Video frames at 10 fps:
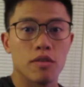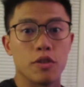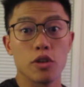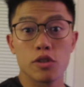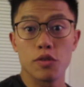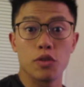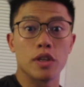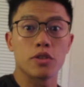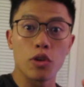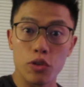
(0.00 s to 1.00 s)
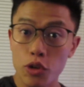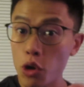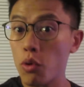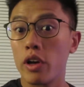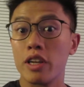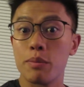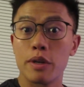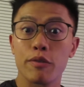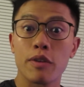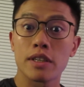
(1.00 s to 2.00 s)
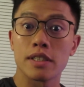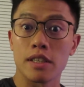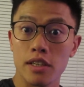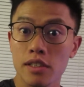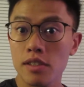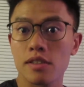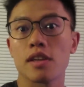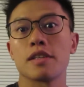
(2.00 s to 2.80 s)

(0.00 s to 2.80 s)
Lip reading: For those of you that don't know what intermittent fasting is,